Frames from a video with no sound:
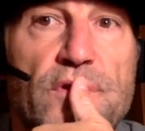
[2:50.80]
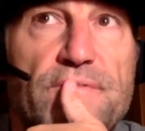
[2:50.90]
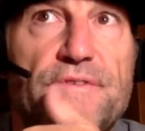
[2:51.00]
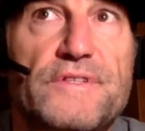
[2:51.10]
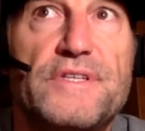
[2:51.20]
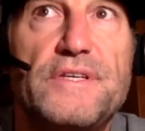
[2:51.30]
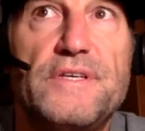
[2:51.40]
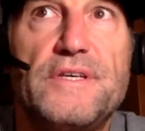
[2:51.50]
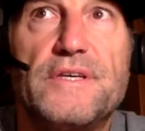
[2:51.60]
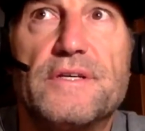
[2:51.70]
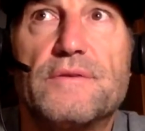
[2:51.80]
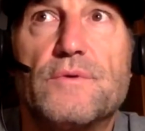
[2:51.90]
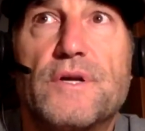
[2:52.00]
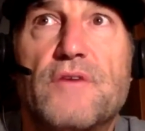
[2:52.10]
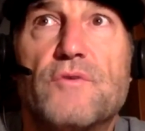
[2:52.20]
fatigue and
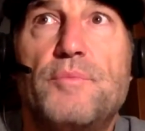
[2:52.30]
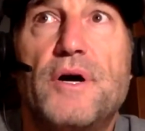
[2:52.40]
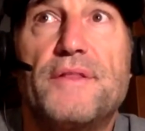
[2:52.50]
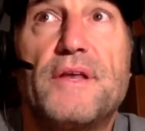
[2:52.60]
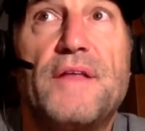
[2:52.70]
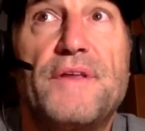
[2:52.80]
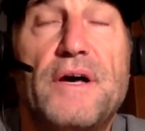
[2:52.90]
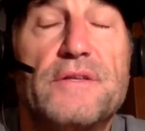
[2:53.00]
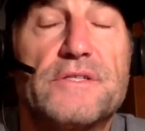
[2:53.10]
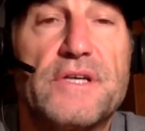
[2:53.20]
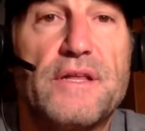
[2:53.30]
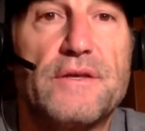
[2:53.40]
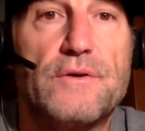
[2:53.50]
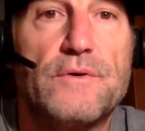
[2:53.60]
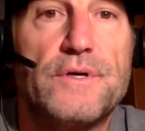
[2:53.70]
whatever. But on the other side of
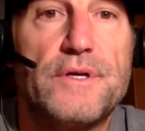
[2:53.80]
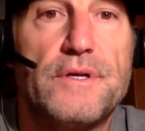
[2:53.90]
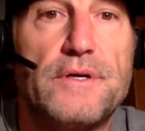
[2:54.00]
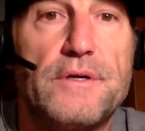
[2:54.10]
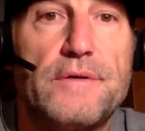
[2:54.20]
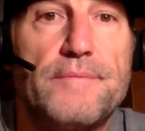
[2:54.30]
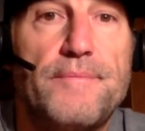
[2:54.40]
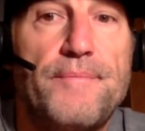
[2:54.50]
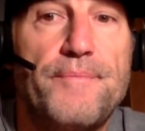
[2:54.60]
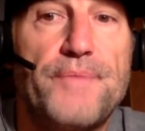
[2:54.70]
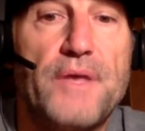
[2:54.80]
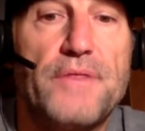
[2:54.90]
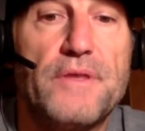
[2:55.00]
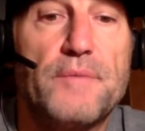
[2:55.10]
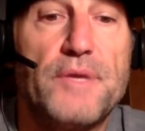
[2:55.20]
the coin, I
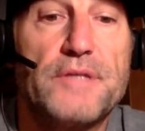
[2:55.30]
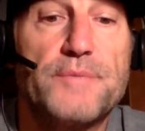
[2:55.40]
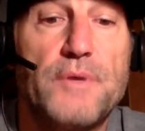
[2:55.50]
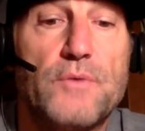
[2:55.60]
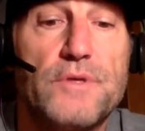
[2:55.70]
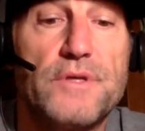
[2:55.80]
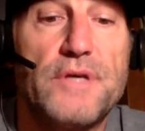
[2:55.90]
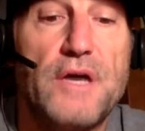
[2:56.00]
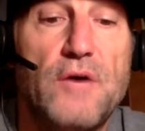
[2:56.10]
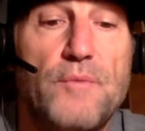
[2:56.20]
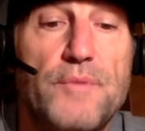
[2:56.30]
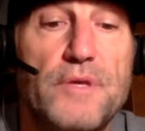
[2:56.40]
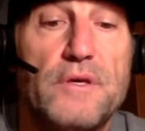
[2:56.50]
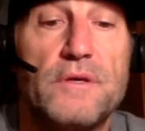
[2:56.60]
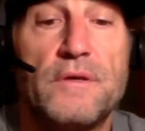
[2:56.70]
think baseball really helped
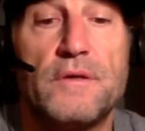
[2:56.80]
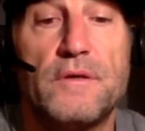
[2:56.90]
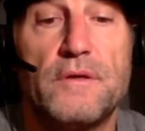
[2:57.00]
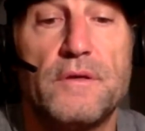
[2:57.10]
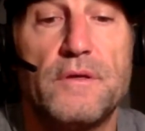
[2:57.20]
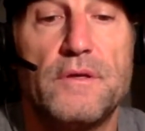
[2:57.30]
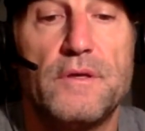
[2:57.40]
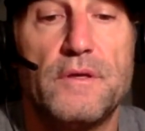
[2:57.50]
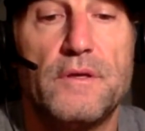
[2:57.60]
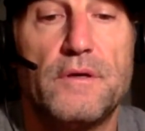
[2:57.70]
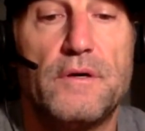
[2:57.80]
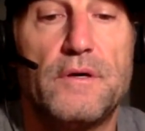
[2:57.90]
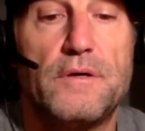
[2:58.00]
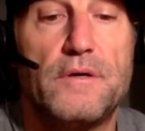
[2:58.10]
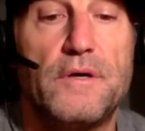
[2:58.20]
me
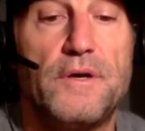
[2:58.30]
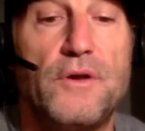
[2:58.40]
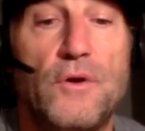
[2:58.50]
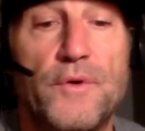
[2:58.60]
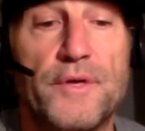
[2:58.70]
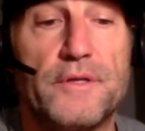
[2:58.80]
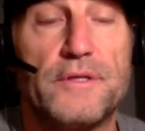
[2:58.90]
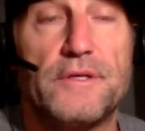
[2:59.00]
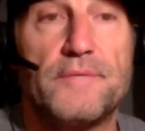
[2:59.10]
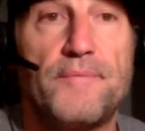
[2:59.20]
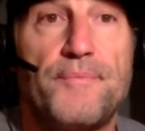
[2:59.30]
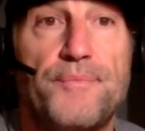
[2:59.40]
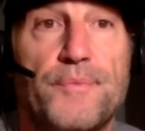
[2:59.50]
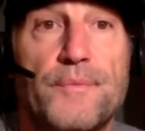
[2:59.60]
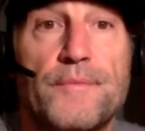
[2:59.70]
unknowingly
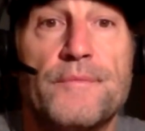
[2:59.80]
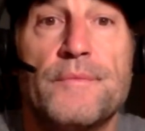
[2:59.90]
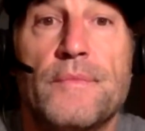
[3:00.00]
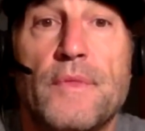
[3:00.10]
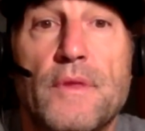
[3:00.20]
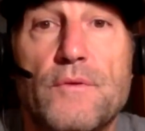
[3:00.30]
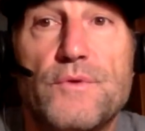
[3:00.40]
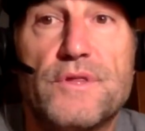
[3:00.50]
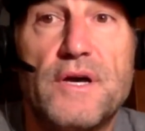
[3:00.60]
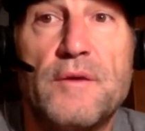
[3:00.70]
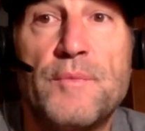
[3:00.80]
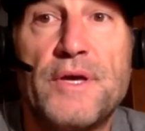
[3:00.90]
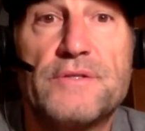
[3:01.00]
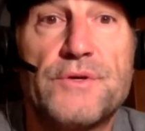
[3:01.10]
with Ironman